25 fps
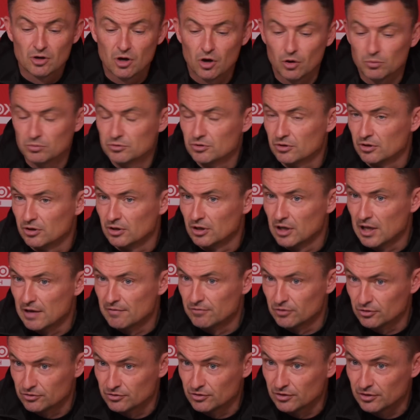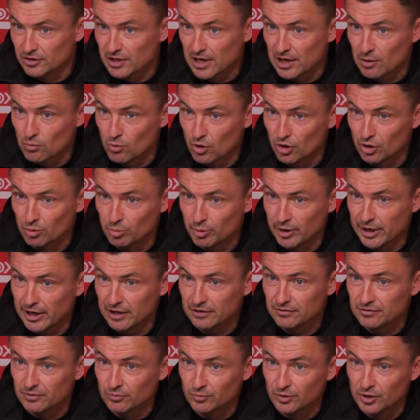not up to the levels that they want to be
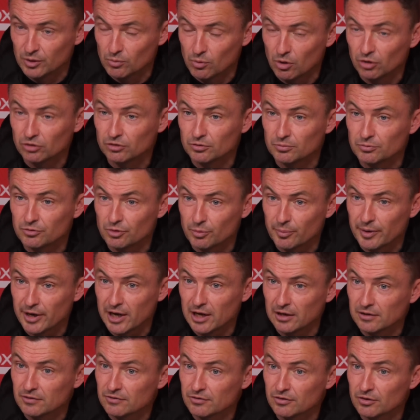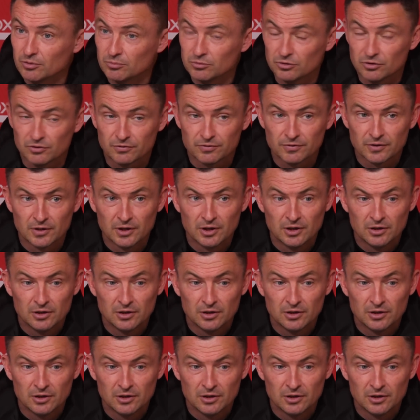at and we want them to be at, in terms of,